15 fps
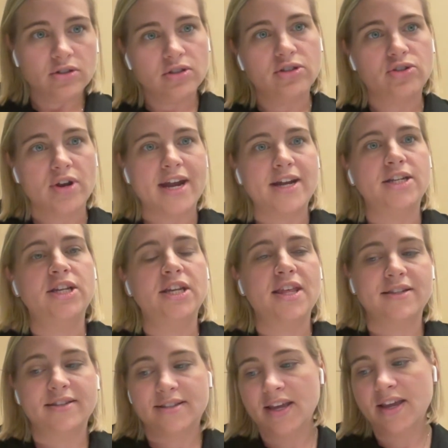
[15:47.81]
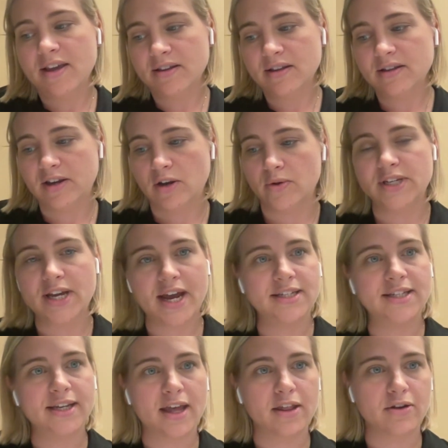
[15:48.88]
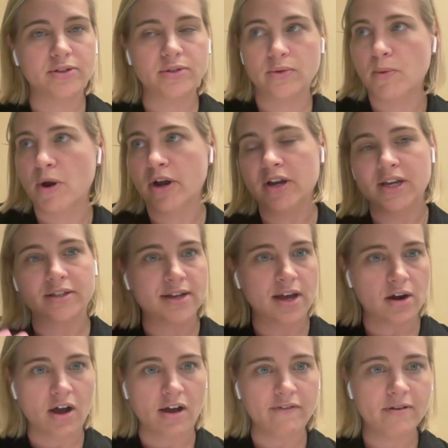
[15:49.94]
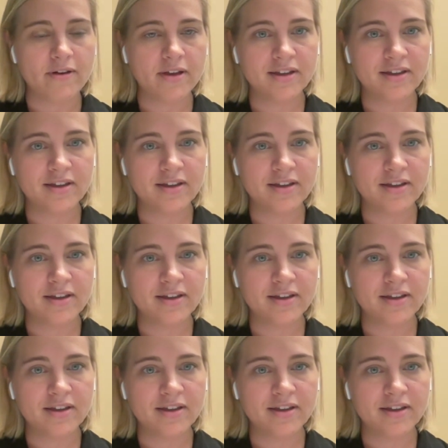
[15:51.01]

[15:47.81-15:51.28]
strategy that's, you know, tied together, so the marketing's not off,